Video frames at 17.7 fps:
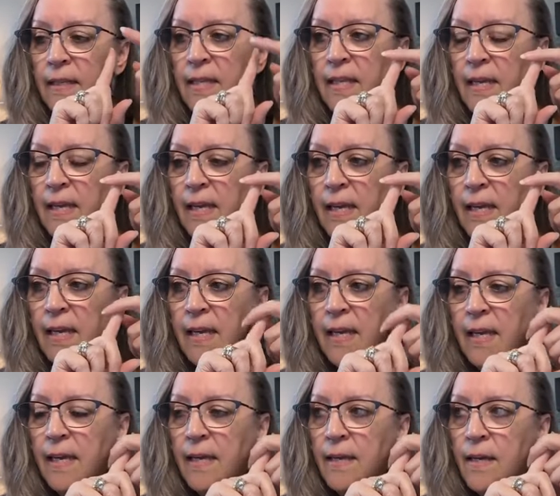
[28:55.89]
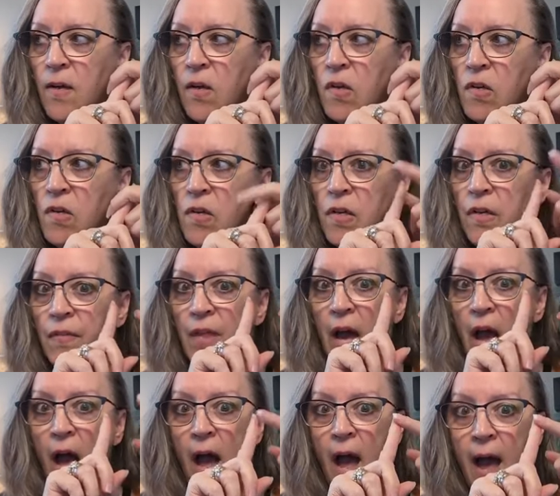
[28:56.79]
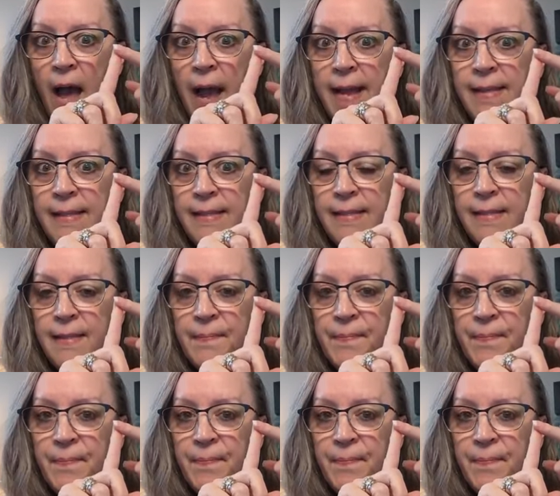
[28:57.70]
the eyes,